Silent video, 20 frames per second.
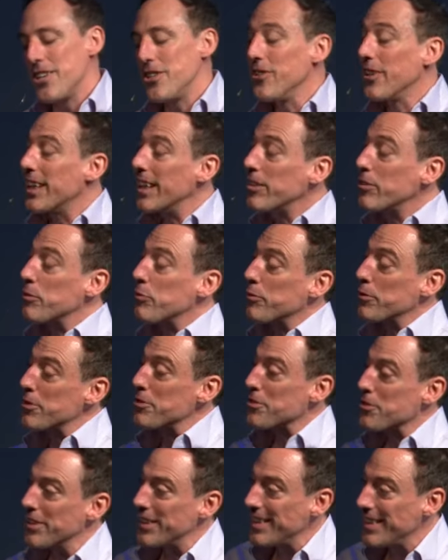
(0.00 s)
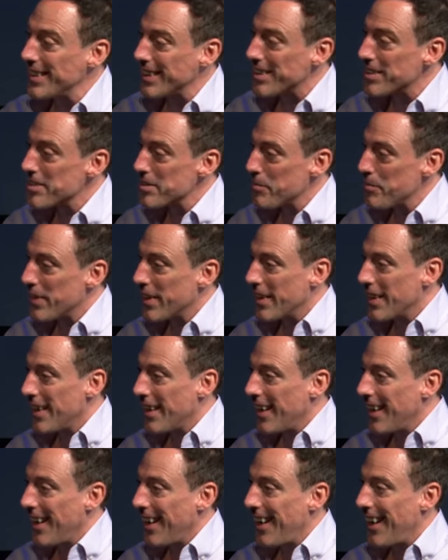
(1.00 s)
you'll get to 1 Corinthians
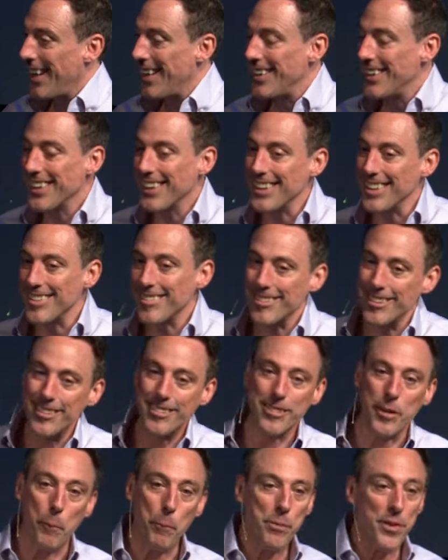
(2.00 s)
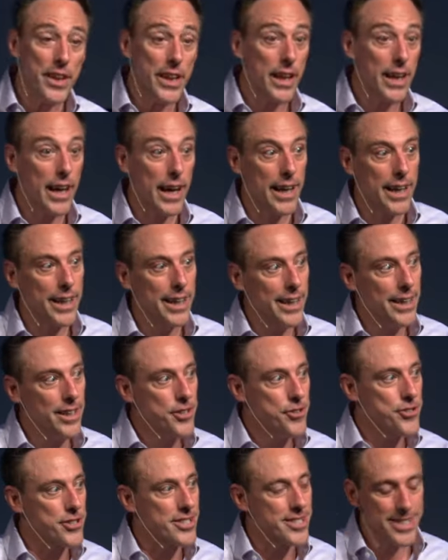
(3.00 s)
and you're going to see something kind of
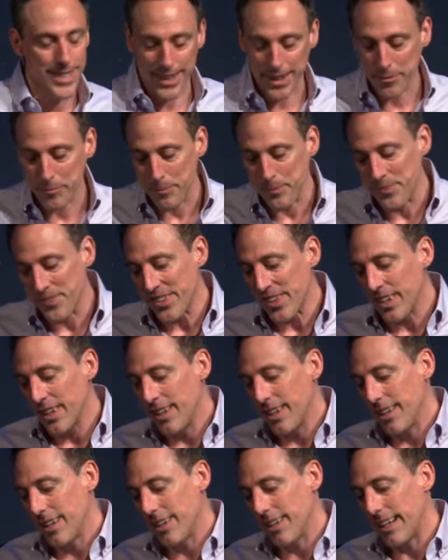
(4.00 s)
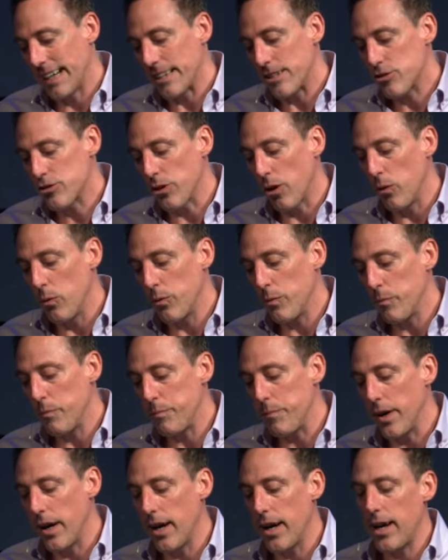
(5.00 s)
interesting. All right, so
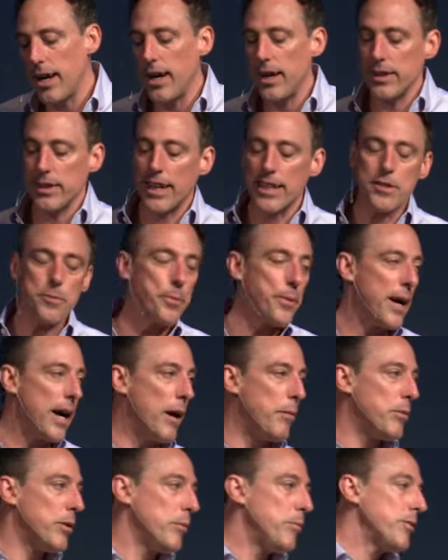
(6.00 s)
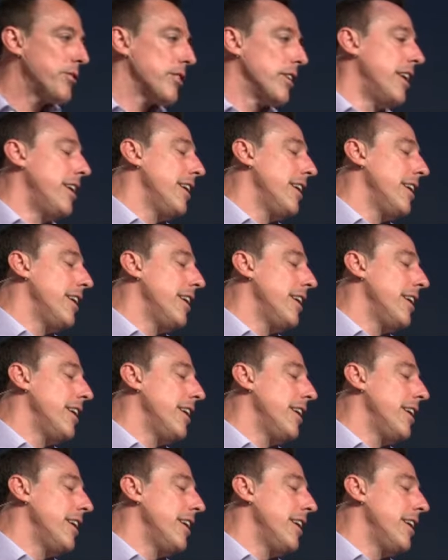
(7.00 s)
uh, lots of problems